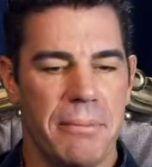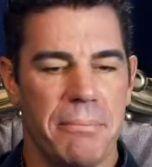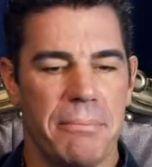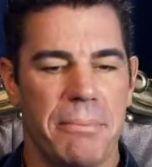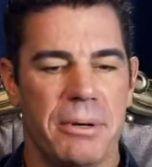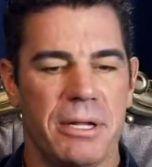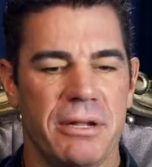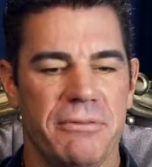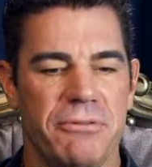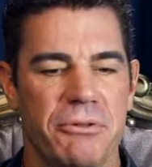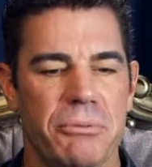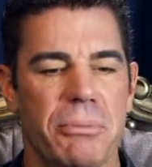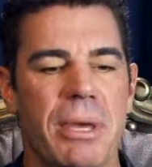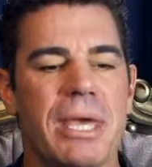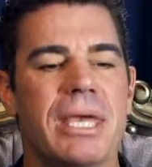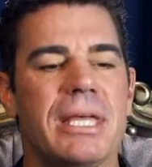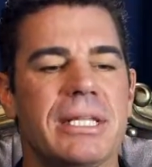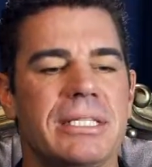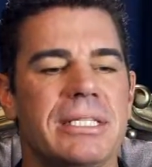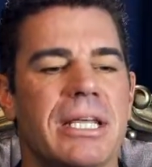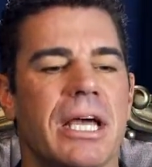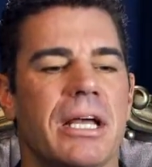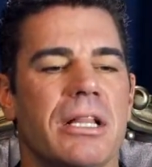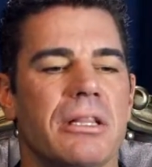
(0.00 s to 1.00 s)
But if you make
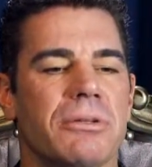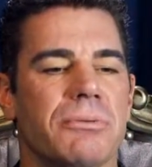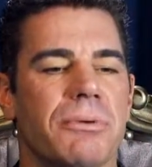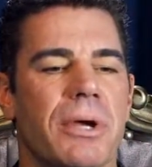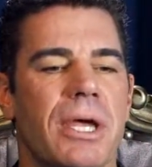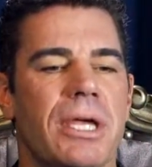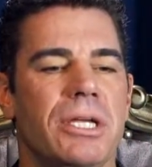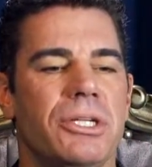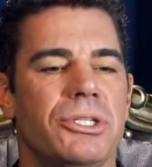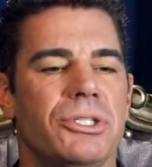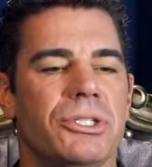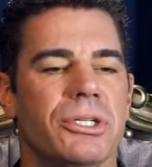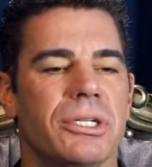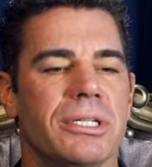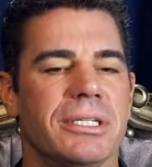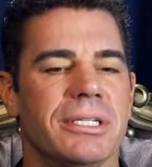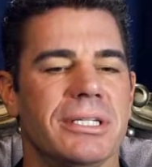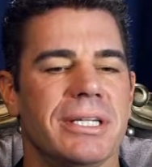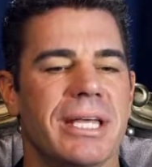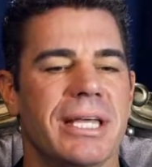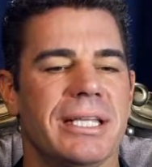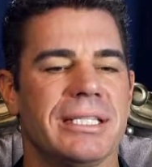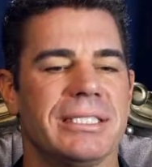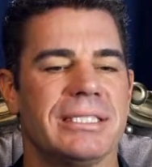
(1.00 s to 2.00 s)
a
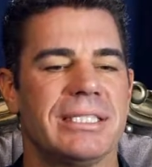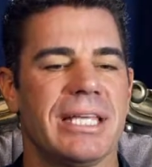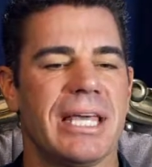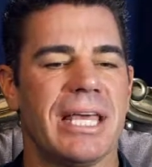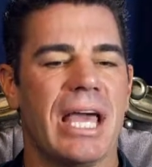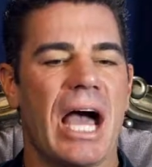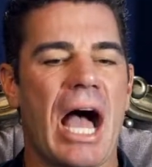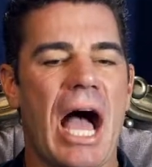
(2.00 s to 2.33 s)
declaration and say,